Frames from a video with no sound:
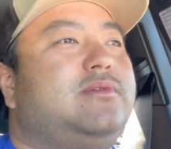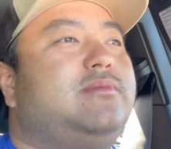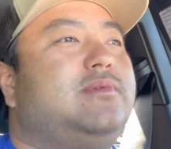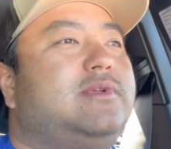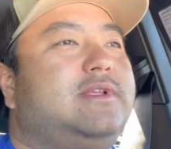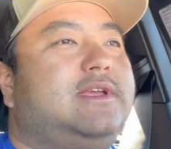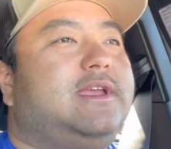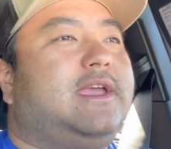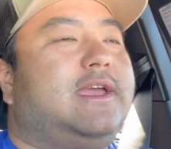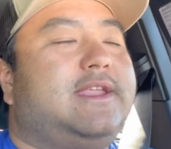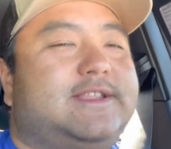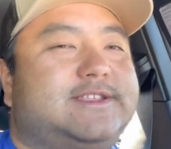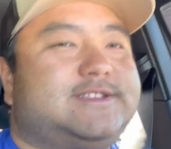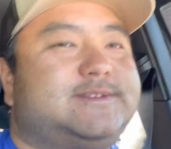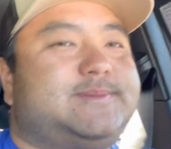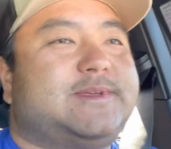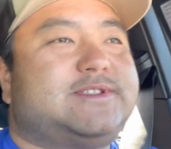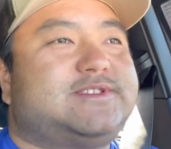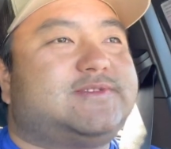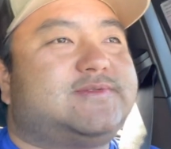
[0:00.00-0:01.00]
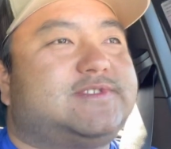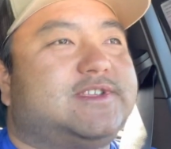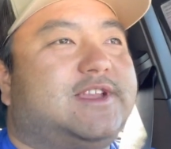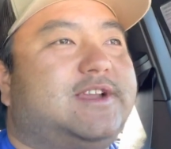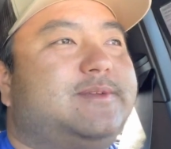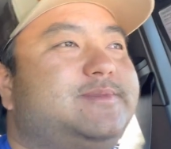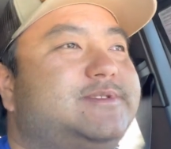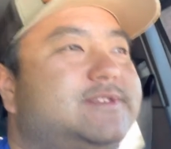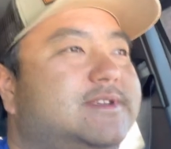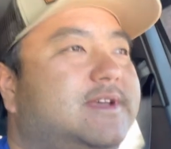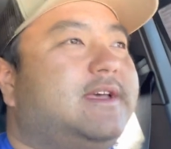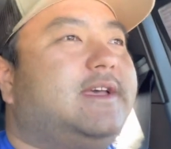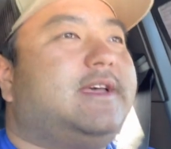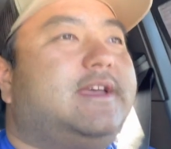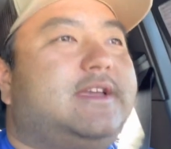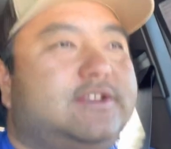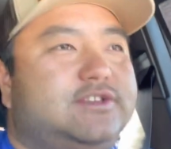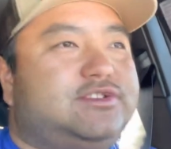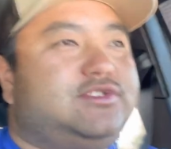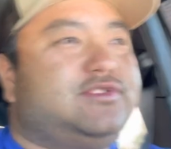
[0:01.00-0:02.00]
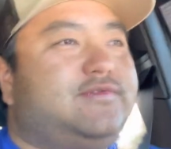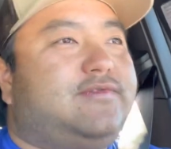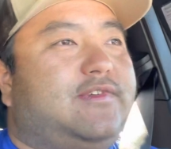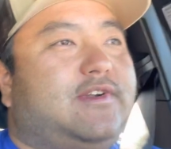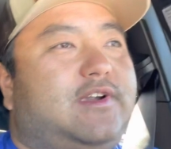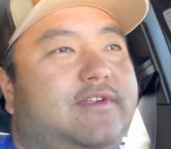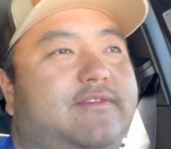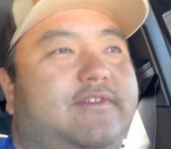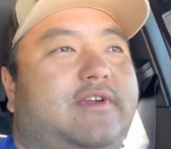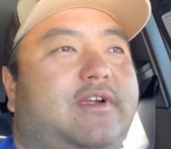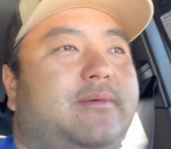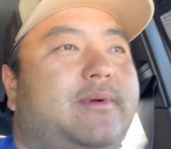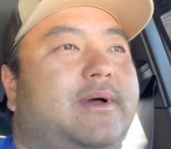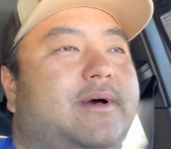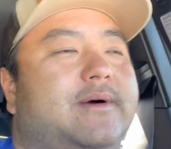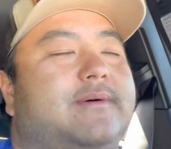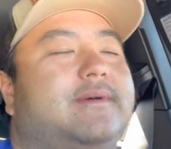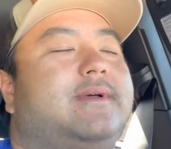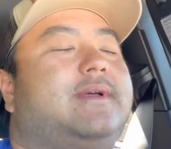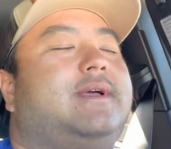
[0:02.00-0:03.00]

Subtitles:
really inexpensive setups and do very, very well.